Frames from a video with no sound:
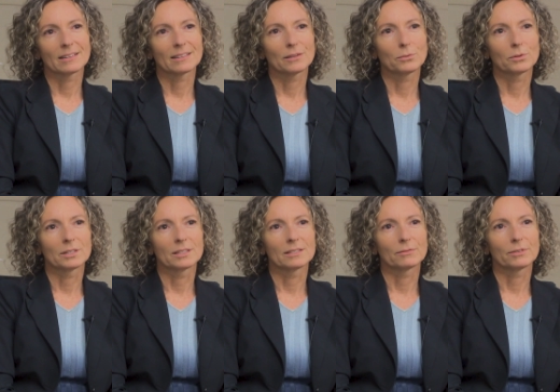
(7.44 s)
I
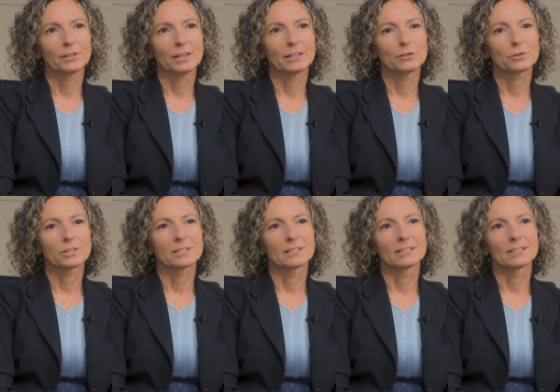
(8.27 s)
was very
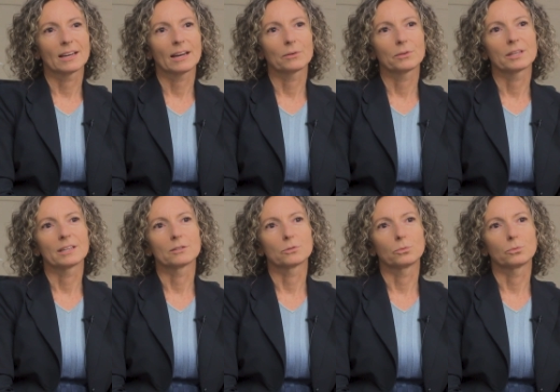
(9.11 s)
interested in how things